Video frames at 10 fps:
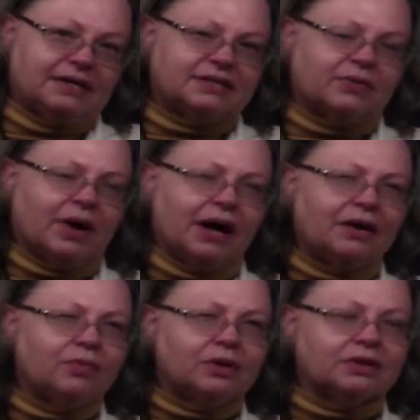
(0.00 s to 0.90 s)
so I
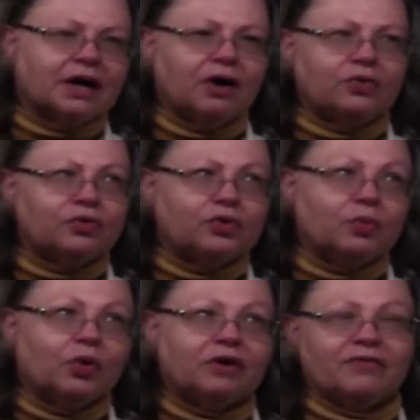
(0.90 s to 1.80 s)
will go through
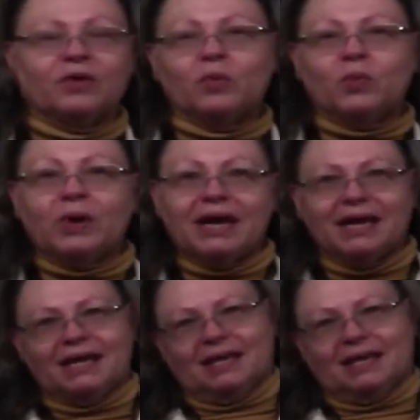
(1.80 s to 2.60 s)
more of a week